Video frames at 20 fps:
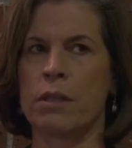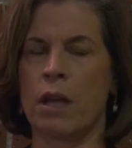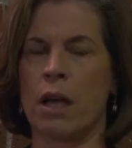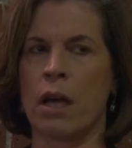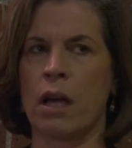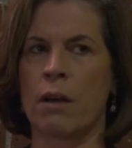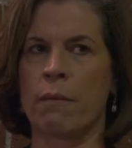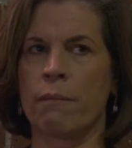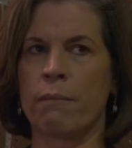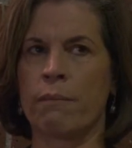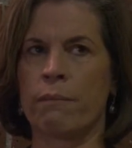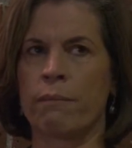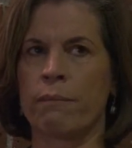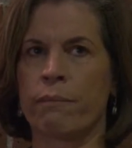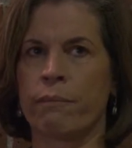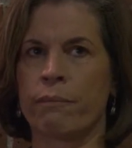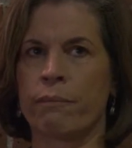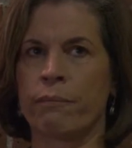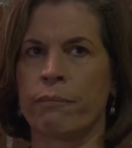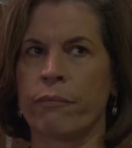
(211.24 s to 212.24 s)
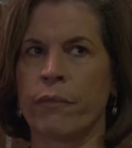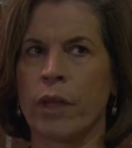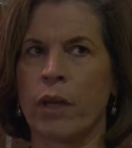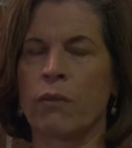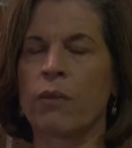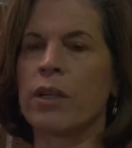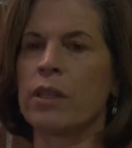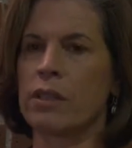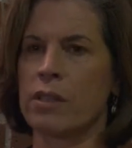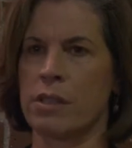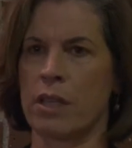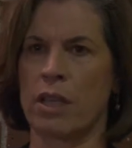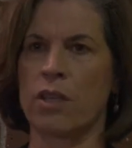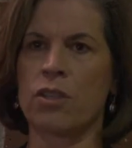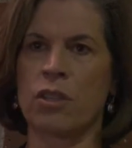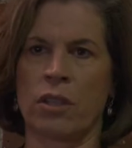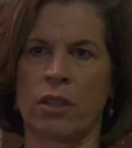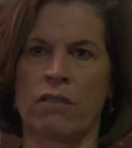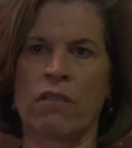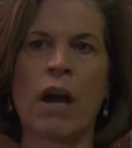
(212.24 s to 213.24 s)
a
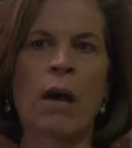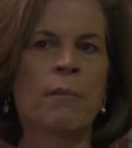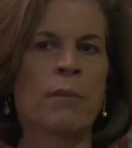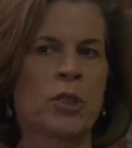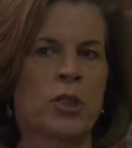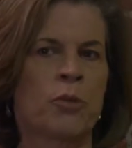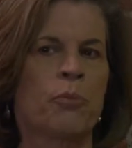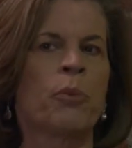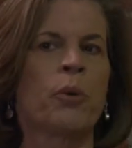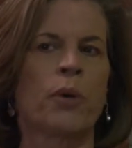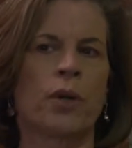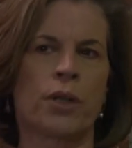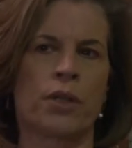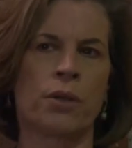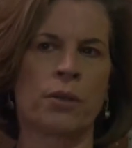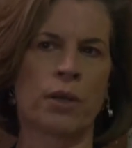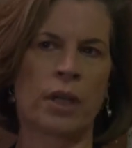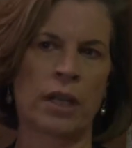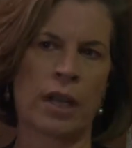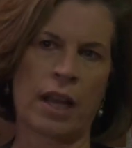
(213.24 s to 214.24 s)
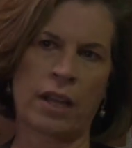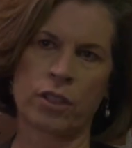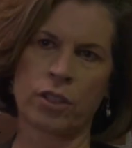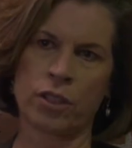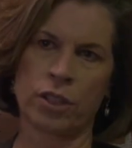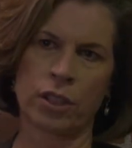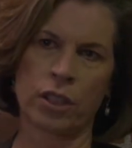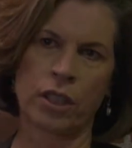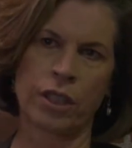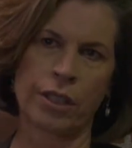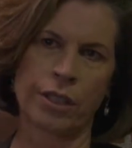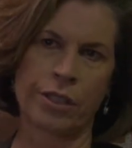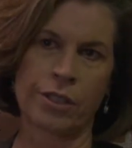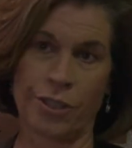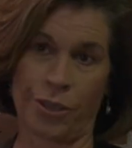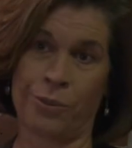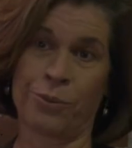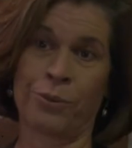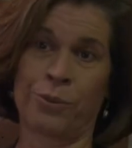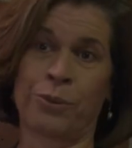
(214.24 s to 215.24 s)
realization of how much more you can actually
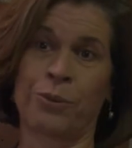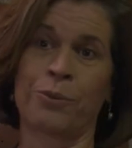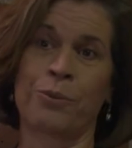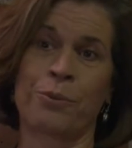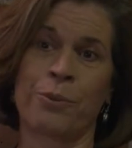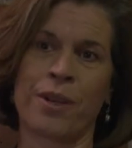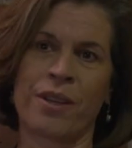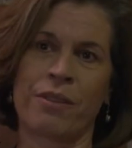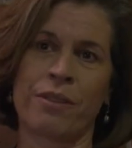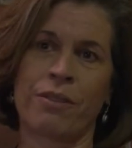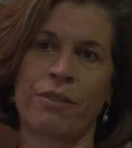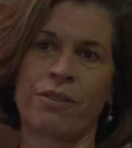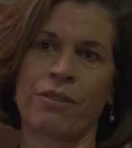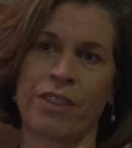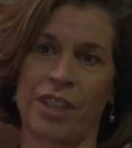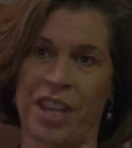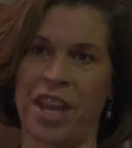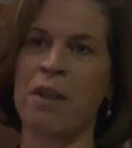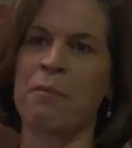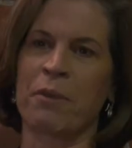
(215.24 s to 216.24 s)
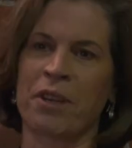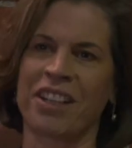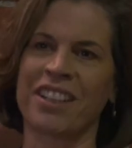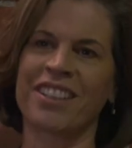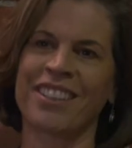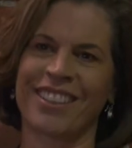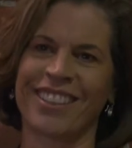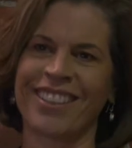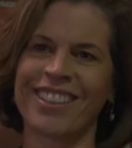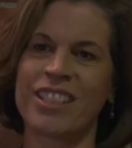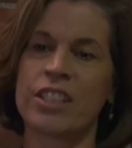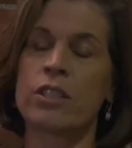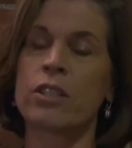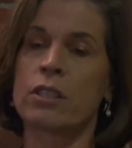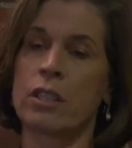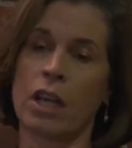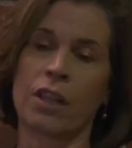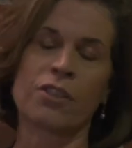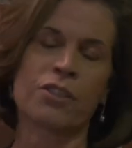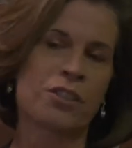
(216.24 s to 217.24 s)
do with the camera to
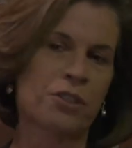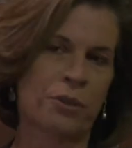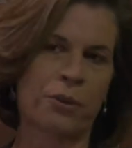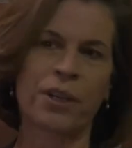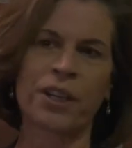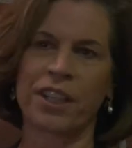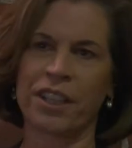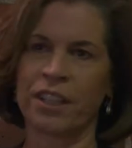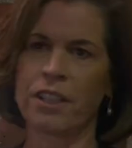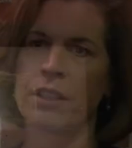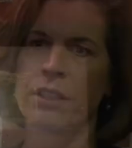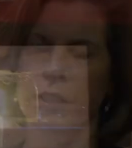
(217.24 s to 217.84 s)
tell a story.